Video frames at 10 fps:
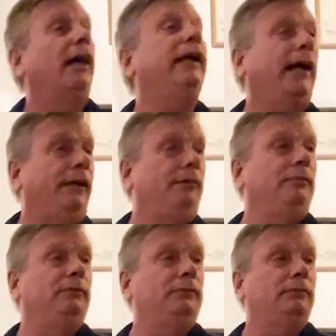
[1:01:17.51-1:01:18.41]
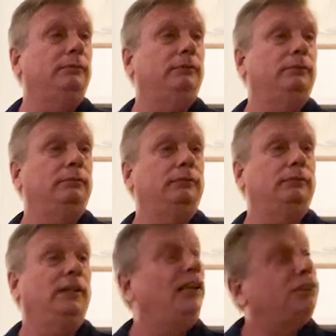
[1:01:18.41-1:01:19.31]
I get.
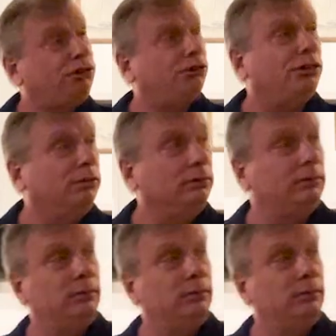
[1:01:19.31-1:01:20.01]
And it's true.